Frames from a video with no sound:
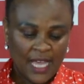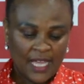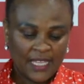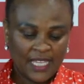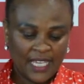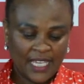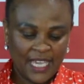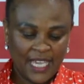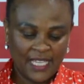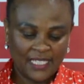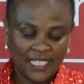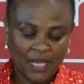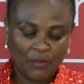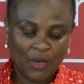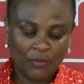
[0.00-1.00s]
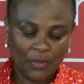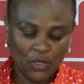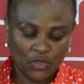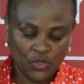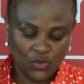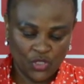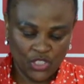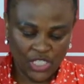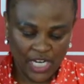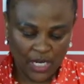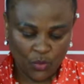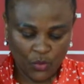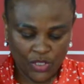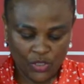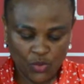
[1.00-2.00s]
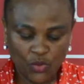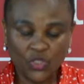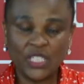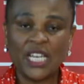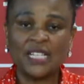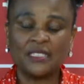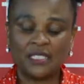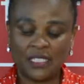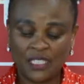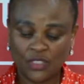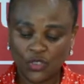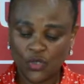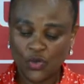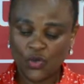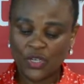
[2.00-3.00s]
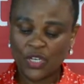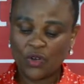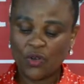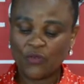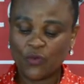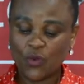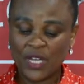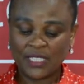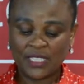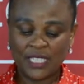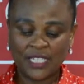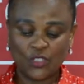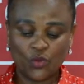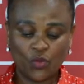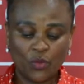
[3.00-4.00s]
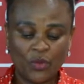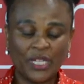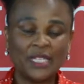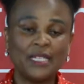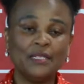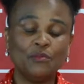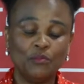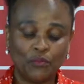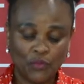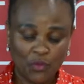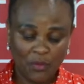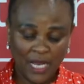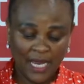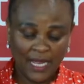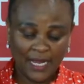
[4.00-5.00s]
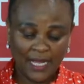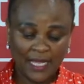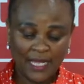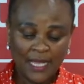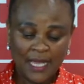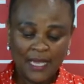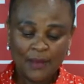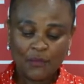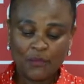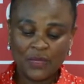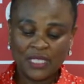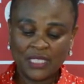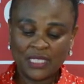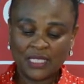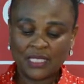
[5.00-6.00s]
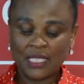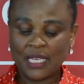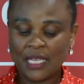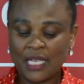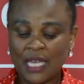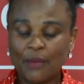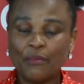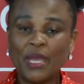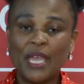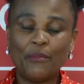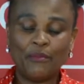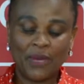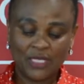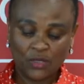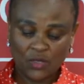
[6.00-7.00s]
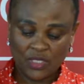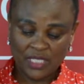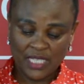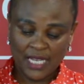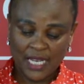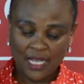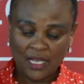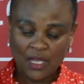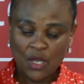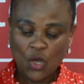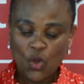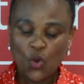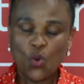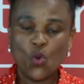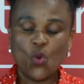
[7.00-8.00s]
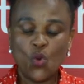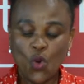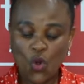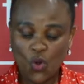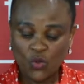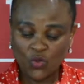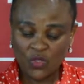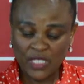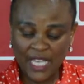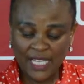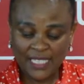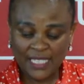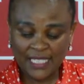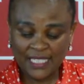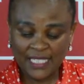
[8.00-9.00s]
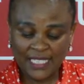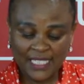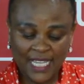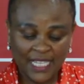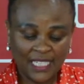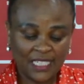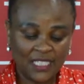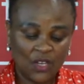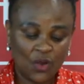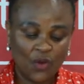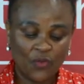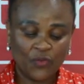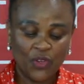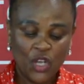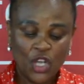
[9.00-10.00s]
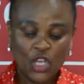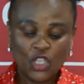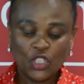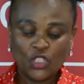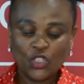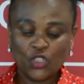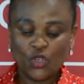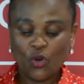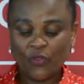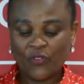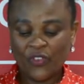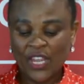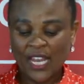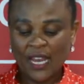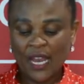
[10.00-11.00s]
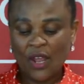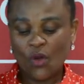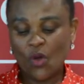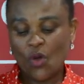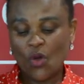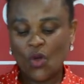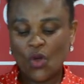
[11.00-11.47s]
The case I'm about to share with you tells the story of one such woman in Mpumalanga, Miss M.M. Madonsela, who owns and is a director of Ntshovelo